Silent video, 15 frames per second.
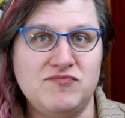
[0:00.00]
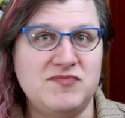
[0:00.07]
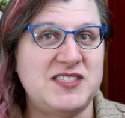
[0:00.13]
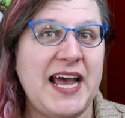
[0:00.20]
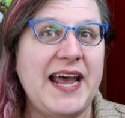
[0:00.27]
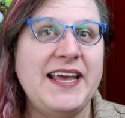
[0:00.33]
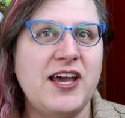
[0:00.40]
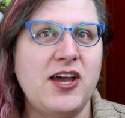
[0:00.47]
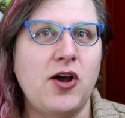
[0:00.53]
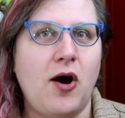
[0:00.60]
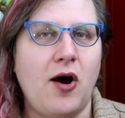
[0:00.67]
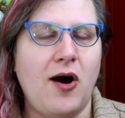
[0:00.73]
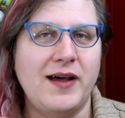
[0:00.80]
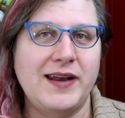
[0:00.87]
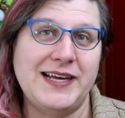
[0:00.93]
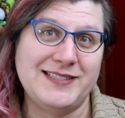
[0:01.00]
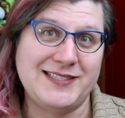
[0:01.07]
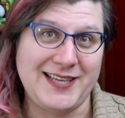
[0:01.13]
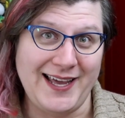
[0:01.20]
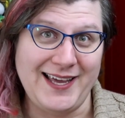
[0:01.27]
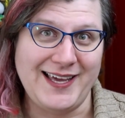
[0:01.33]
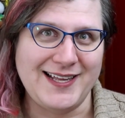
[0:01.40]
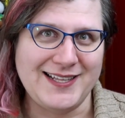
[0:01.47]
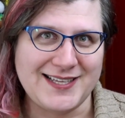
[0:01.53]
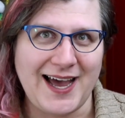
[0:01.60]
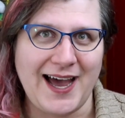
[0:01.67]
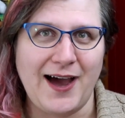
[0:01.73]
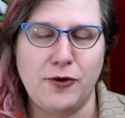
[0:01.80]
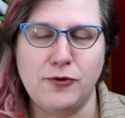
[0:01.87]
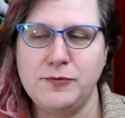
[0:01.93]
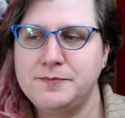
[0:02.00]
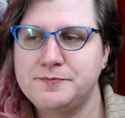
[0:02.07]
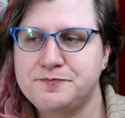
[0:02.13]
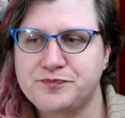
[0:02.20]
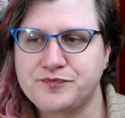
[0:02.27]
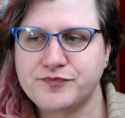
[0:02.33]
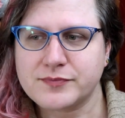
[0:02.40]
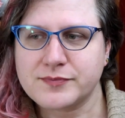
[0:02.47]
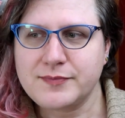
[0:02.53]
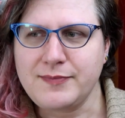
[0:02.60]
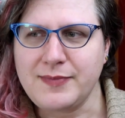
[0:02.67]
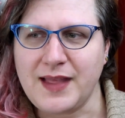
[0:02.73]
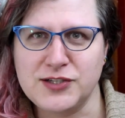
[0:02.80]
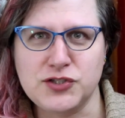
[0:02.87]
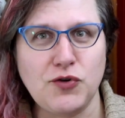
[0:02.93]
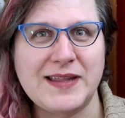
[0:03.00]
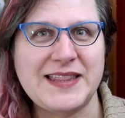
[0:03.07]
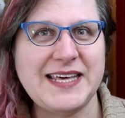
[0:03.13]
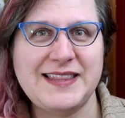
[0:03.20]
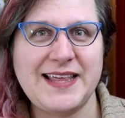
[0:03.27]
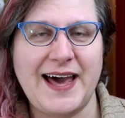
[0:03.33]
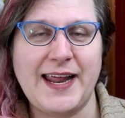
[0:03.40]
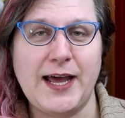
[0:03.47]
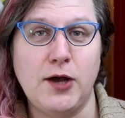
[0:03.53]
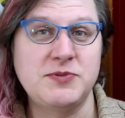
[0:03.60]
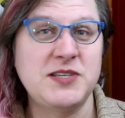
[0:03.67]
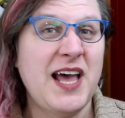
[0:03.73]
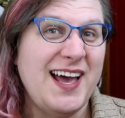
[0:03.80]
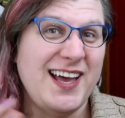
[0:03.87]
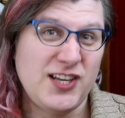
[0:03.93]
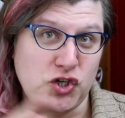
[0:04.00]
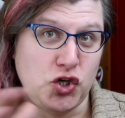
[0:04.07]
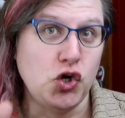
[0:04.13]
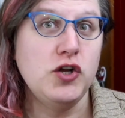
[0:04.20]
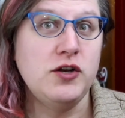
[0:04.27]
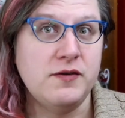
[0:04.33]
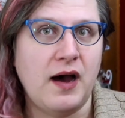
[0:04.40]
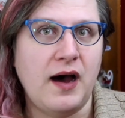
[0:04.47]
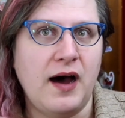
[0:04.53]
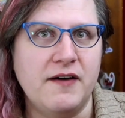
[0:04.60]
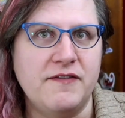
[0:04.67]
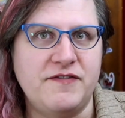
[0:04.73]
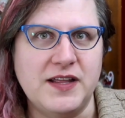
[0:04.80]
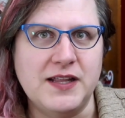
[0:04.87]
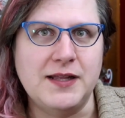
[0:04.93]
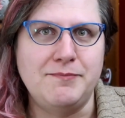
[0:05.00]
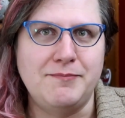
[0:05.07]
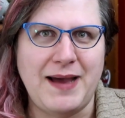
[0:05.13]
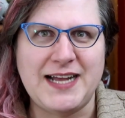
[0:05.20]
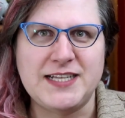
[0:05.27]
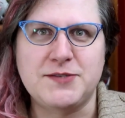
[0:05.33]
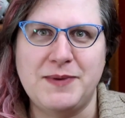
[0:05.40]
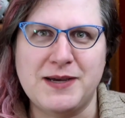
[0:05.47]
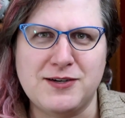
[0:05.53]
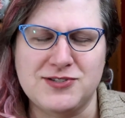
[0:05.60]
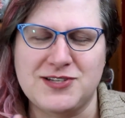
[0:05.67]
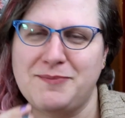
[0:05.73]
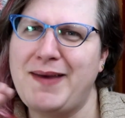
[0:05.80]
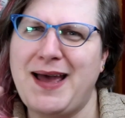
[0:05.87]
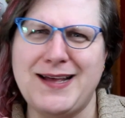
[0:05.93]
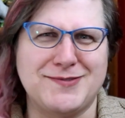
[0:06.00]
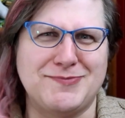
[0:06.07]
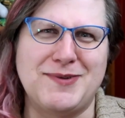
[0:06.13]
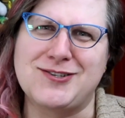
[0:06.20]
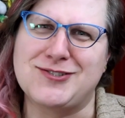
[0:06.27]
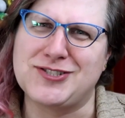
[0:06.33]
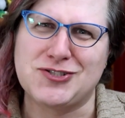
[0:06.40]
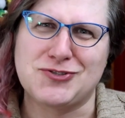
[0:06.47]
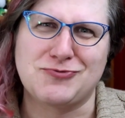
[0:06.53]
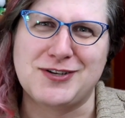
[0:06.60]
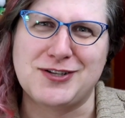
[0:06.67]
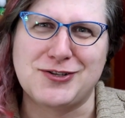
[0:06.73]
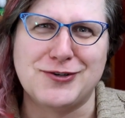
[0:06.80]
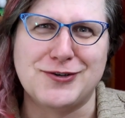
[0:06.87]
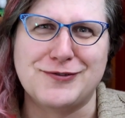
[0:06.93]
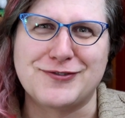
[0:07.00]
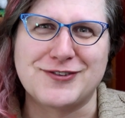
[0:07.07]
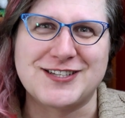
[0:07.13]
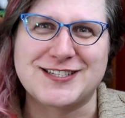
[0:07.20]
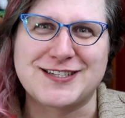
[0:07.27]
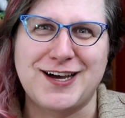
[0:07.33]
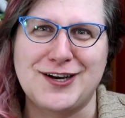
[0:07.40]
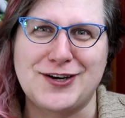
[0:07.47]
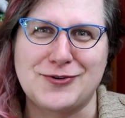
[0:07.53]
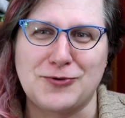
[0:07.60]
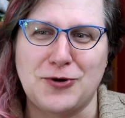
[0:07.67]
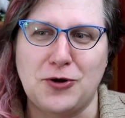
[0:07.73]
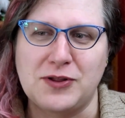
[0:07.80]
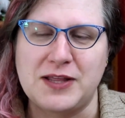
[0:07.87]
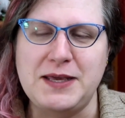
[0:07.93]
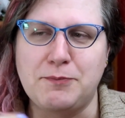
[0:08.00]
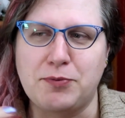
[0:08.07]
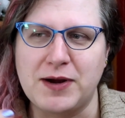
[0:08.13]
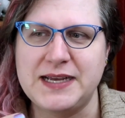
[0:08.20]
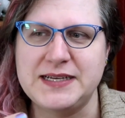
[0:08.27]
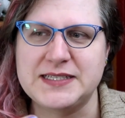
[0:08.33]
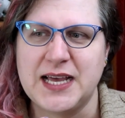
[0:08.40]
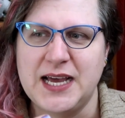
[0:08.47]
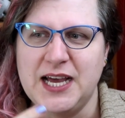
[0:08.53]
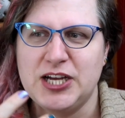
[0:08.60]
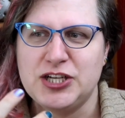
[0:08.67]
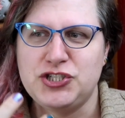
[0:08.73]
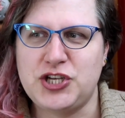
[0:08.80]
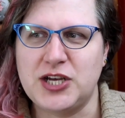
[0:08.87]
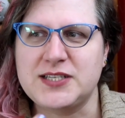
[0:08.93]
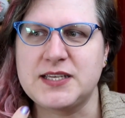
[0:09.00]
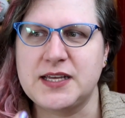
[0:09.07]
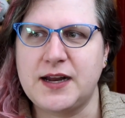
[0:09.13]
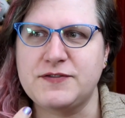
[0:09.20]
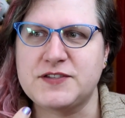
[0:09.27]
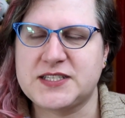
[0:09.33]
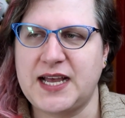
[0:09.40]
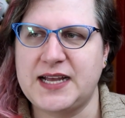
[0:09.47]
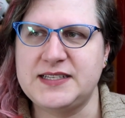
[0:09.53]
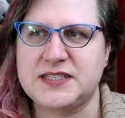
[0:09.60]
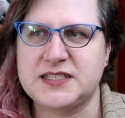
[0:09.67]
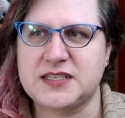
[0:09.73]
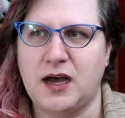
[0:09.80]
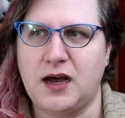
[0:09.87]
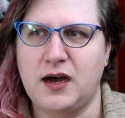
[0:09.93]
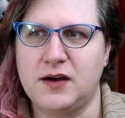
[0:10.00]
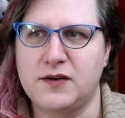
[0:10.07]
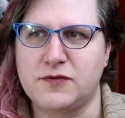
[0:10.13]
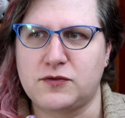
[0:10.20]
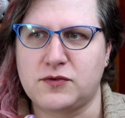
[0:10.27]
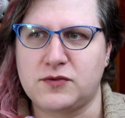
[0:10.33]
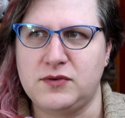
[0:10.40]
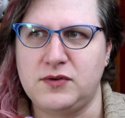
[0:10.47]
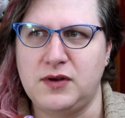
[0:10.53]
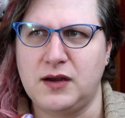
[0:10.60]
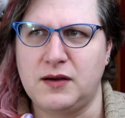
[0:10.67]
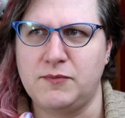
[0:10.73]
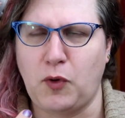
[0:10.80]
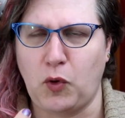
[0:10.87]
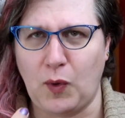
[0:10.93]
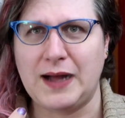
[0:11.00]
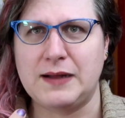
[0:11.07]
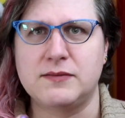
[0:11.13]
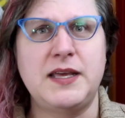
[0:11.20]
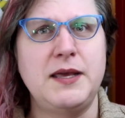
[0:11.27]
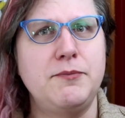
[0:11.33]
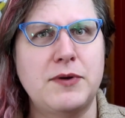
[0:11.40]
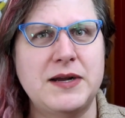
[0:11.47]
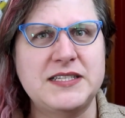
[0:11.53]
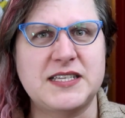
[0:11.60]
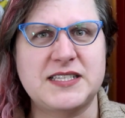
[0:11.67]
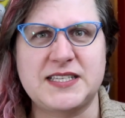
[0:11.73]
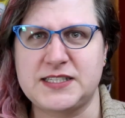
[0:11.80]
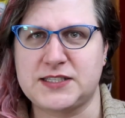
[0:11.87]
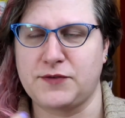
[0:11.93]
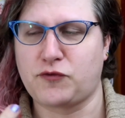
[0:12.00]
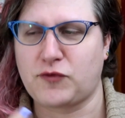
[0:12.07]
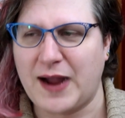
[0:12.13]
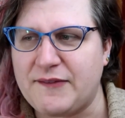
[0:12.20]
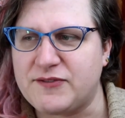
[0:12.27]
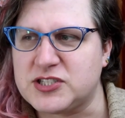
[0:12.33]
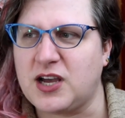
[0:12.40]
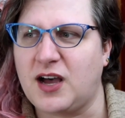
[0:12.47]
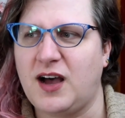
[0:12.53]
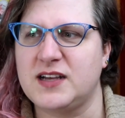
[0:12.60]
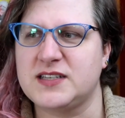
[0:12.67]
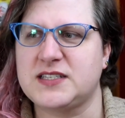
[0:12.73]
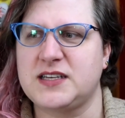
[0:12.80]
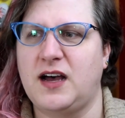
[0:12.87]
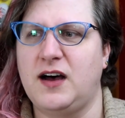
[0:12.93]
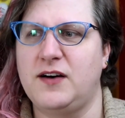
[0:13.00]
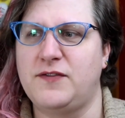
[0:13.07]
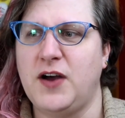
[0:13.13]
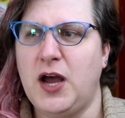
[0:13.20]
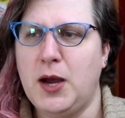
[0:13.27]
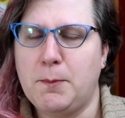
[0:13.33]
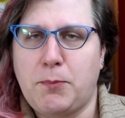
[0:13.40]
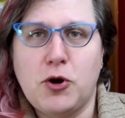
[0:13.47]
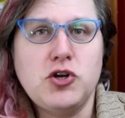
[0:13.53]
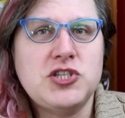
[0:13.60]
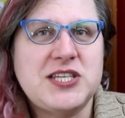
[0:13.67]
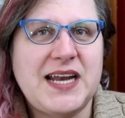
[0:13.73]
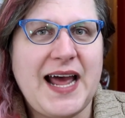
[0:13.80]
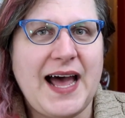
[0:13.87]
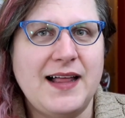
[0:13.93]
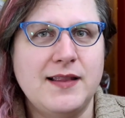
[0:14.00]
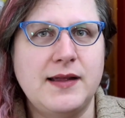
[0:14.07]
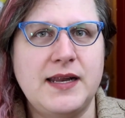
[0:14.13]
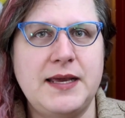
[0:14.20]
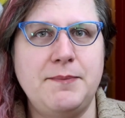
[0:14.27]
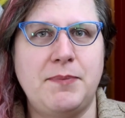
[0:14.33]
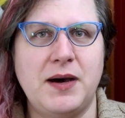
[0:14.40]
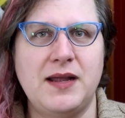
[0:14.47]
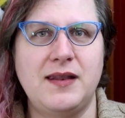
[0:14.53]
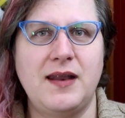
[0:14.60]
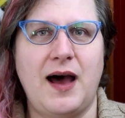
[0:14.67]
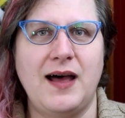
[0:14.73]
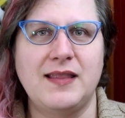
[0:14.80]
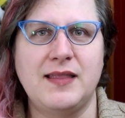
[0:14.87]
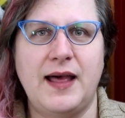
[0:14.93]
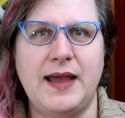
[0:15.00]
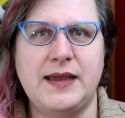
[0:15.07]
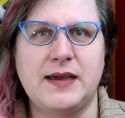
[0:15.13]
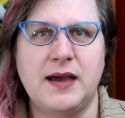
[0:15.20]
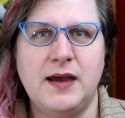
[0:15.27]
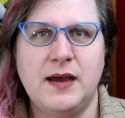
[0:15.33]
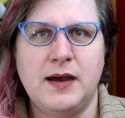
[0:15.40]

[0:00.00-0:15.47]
taking on and taking down. So I think that helps. Good uh, villain, Mads Mikkelsen. Mads Mikkelsen is real good for this kind of role. He brings just enough sense of, well, he brings a sense of gravitas, of personality, but not like